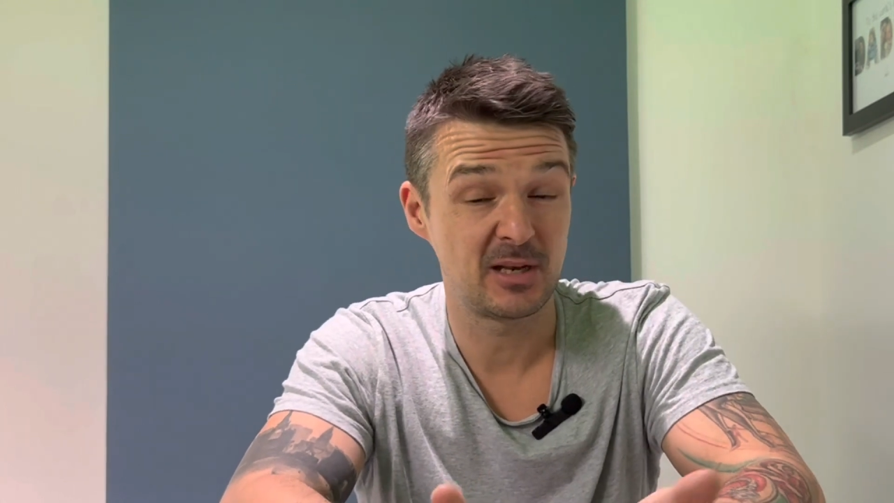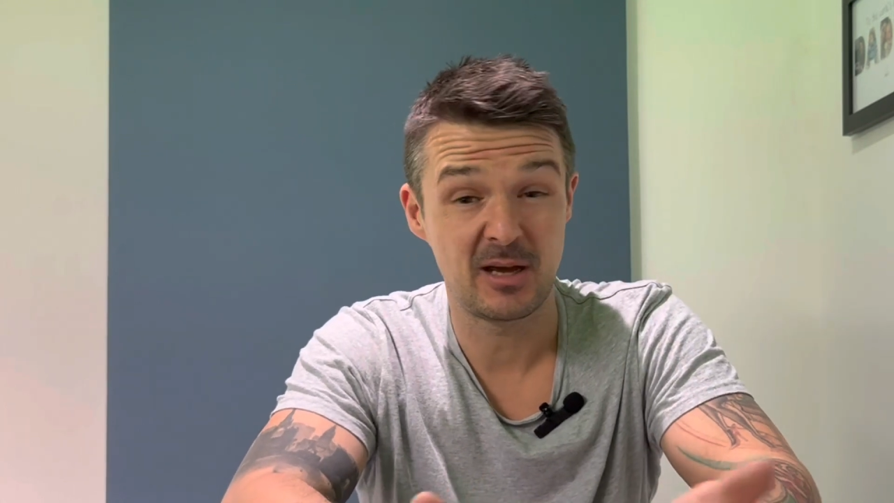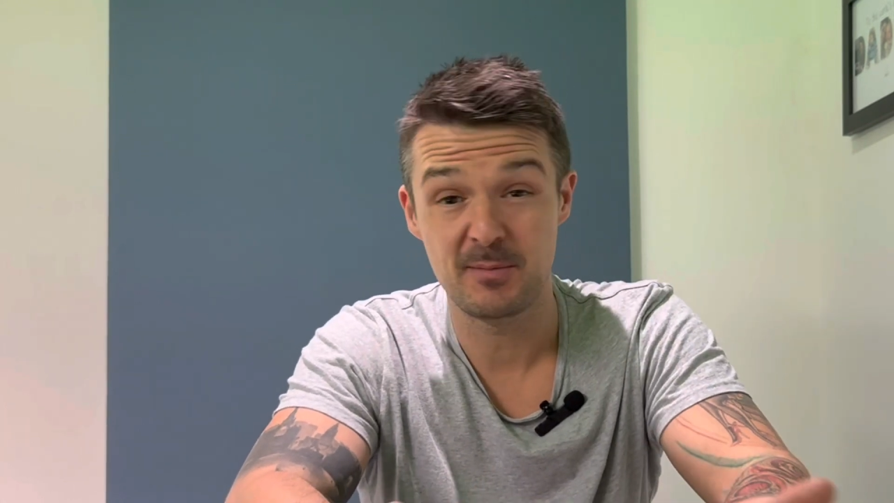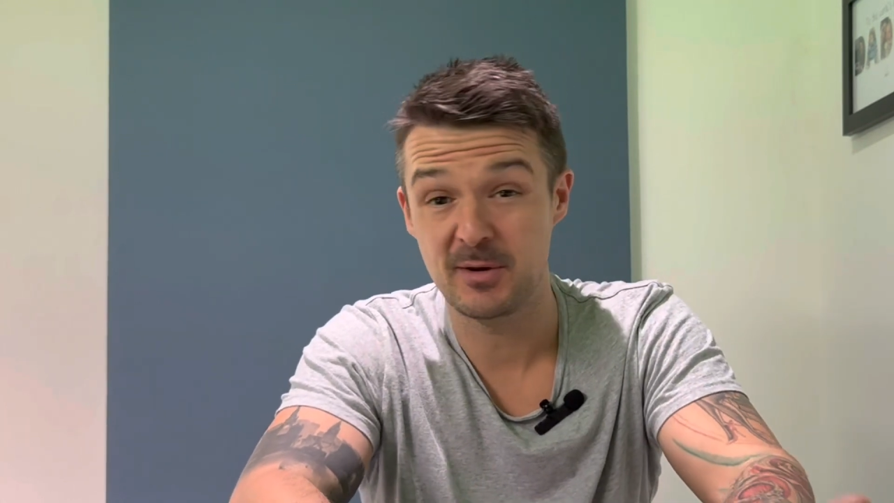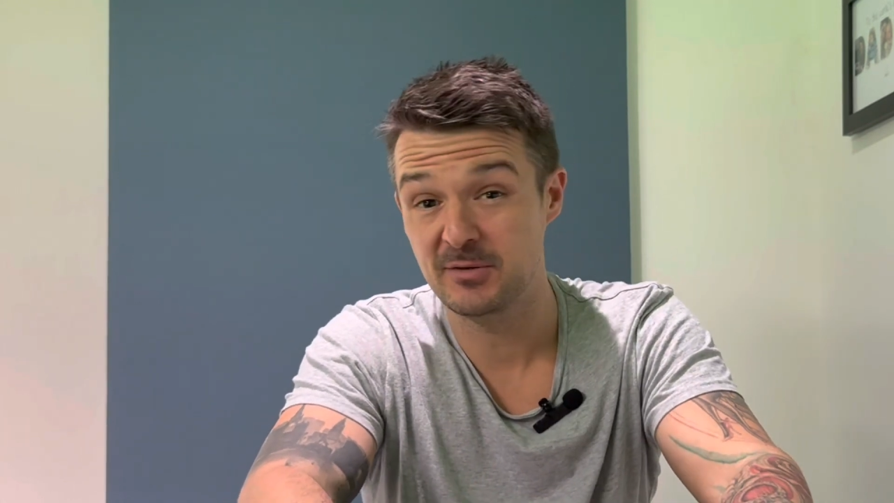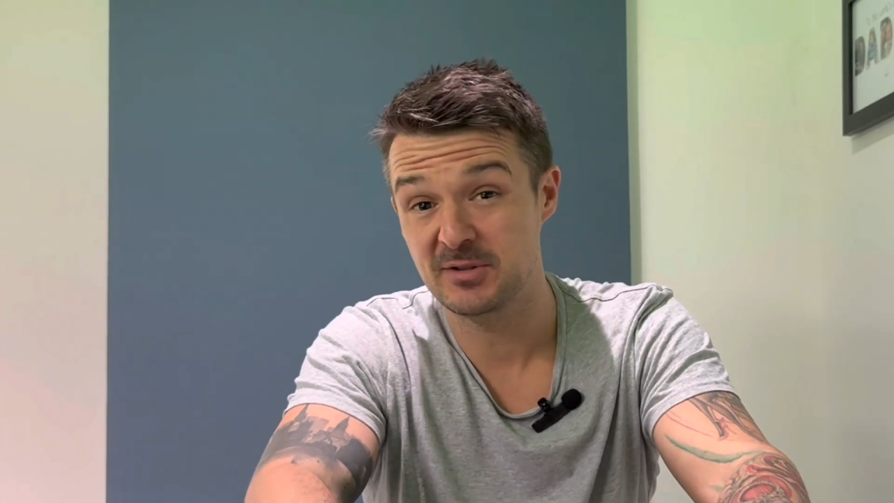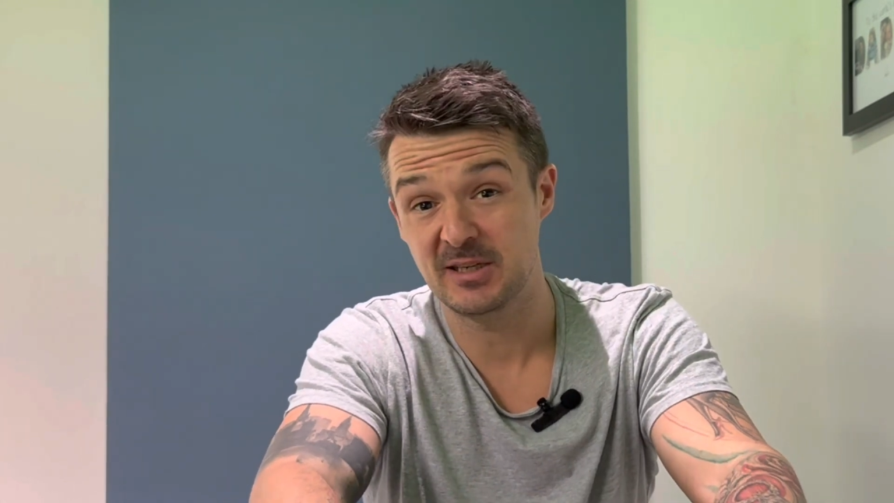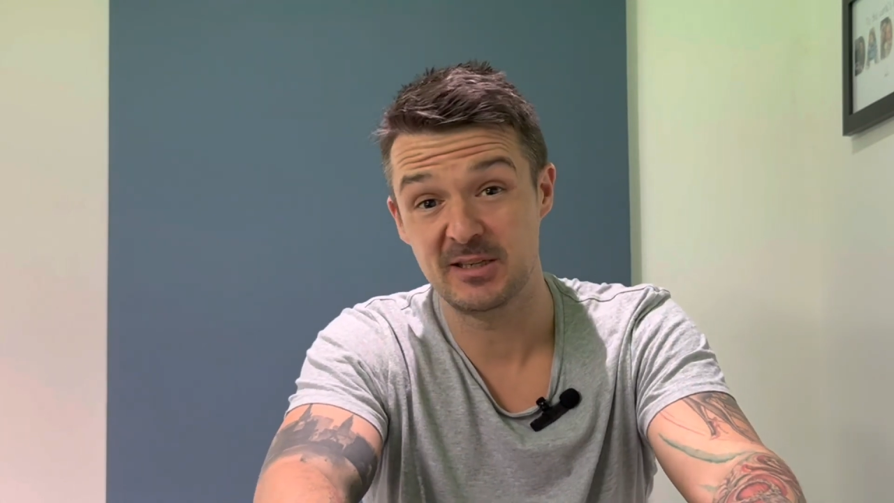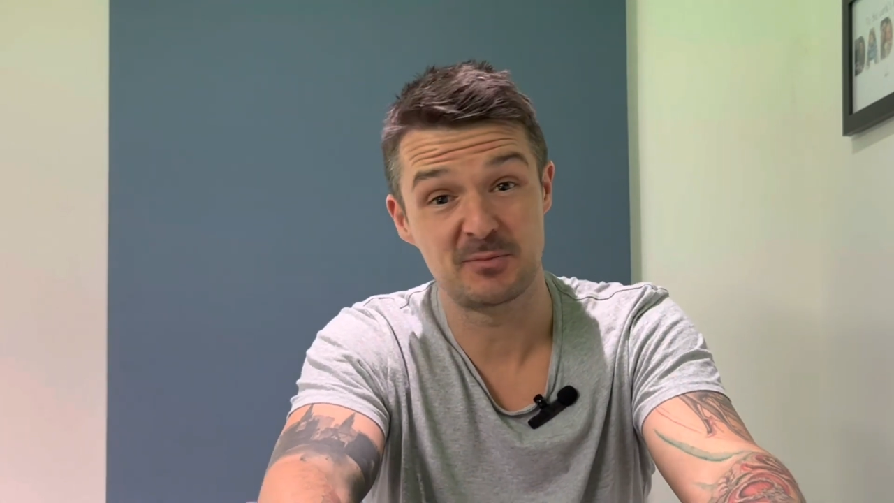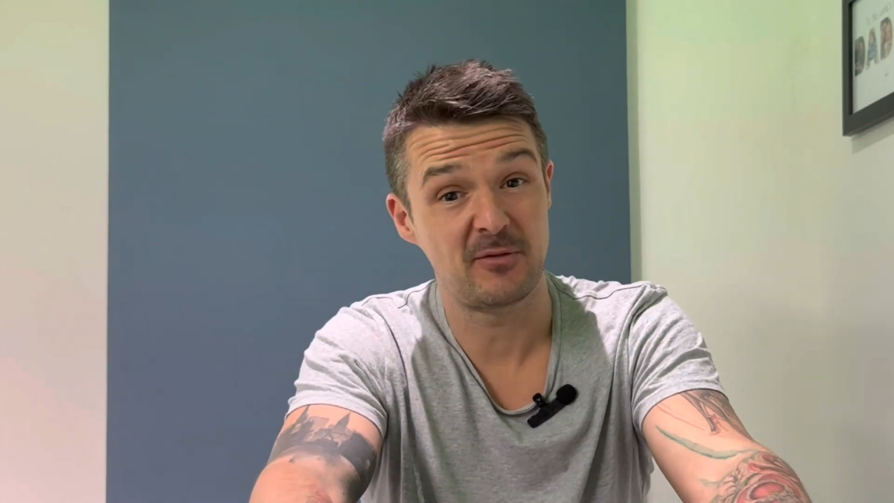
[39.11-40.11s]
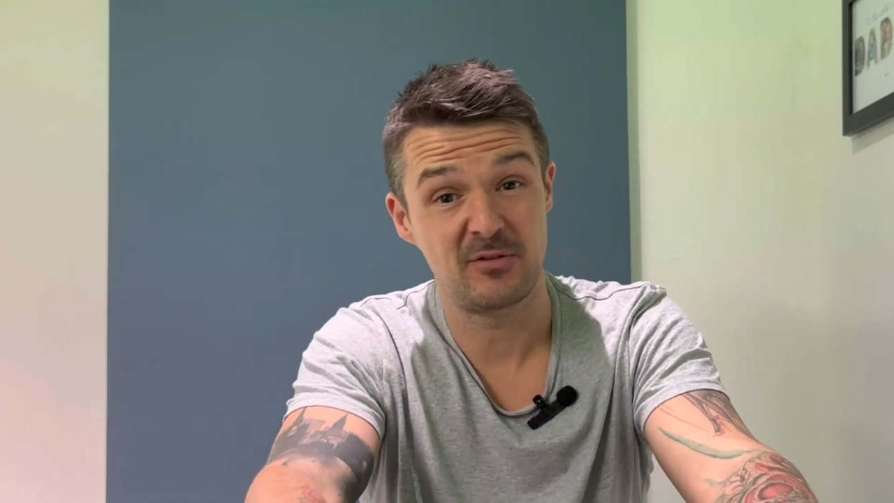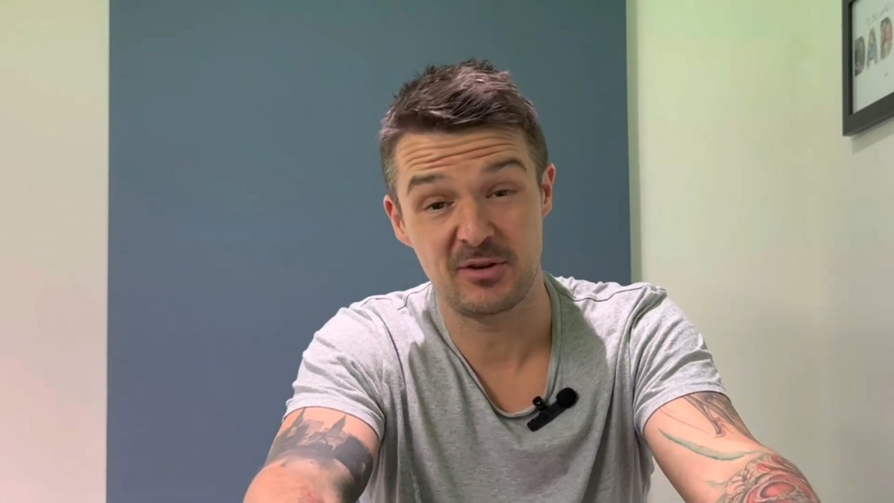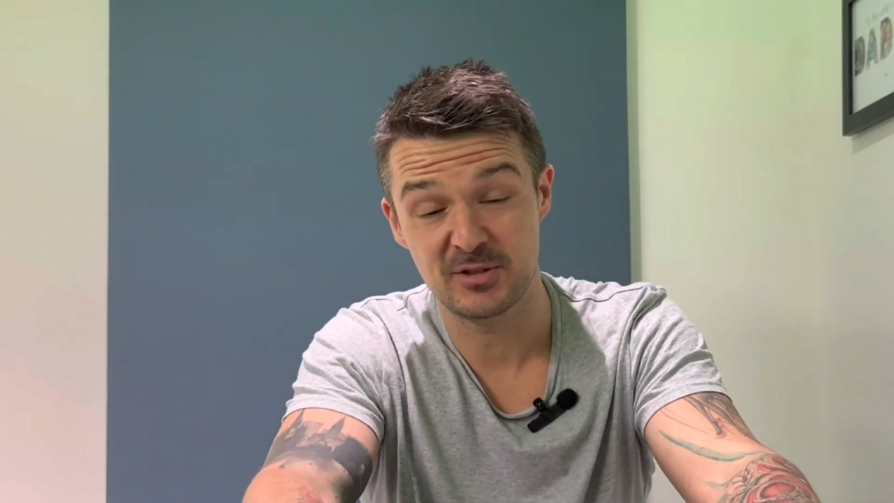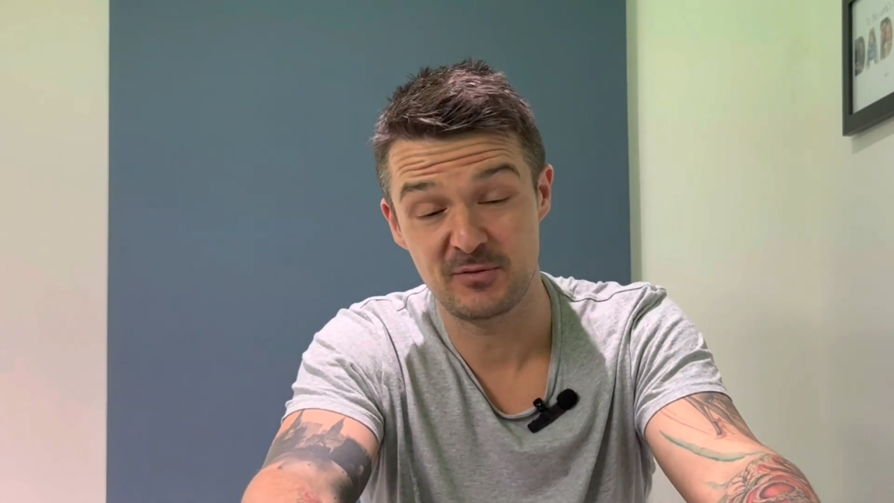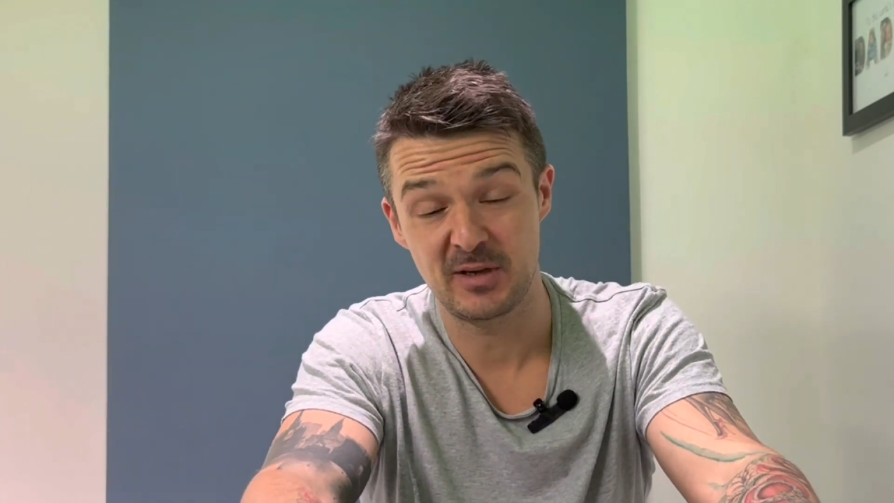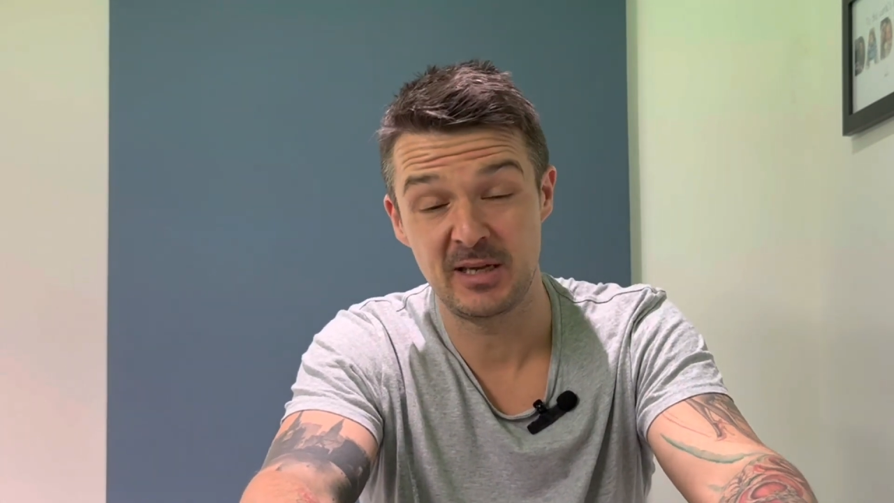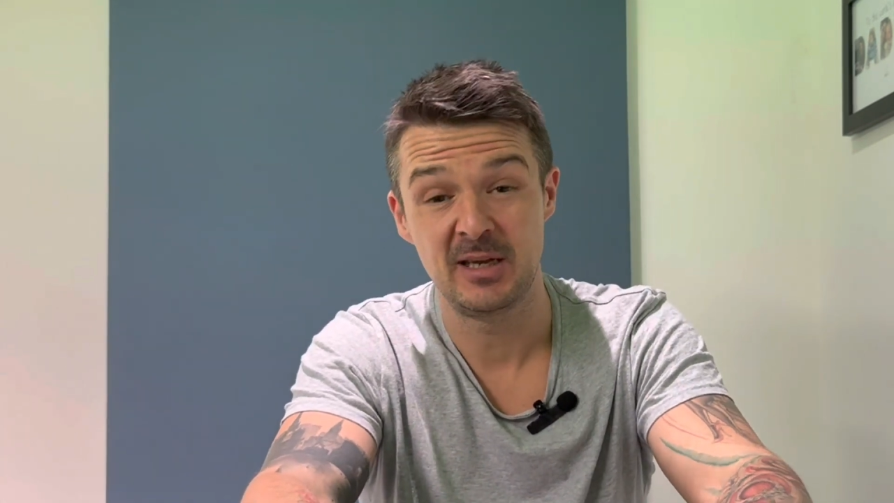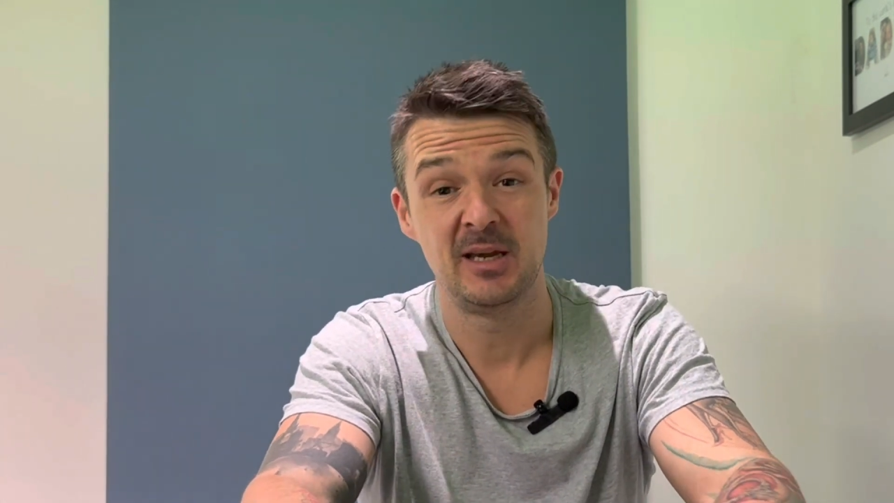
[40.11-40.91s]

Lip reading: like most things, my philosophy,